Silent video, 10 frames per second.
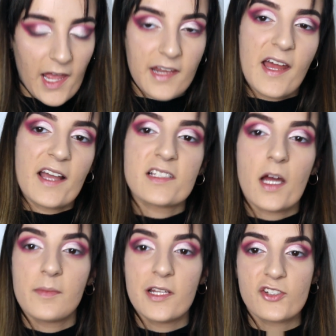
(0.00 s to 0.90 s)
Okay, next
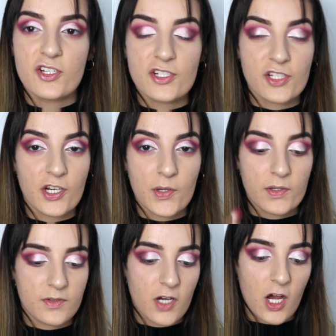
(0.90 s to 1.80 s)
I'm literally just
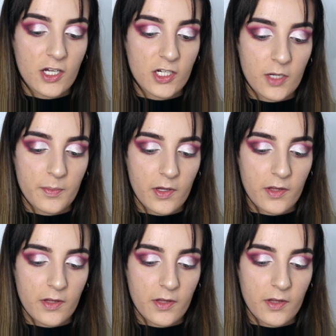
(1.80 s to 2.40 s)
going to darken up